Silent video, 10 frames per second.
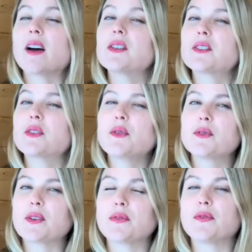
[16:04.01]
I also
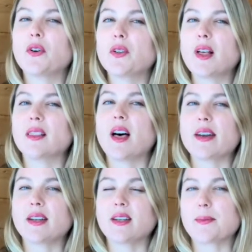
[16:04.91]
use the full
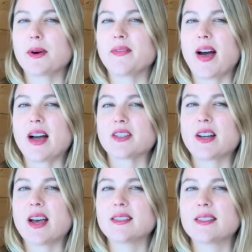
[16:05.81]
allotted number of
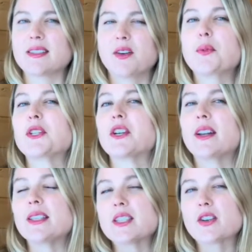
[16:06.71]
hashtags, which
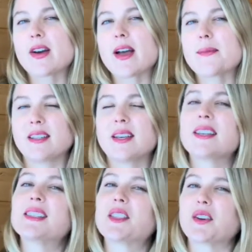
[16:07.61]
on Instagram
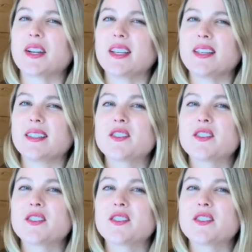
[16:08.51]
is 30.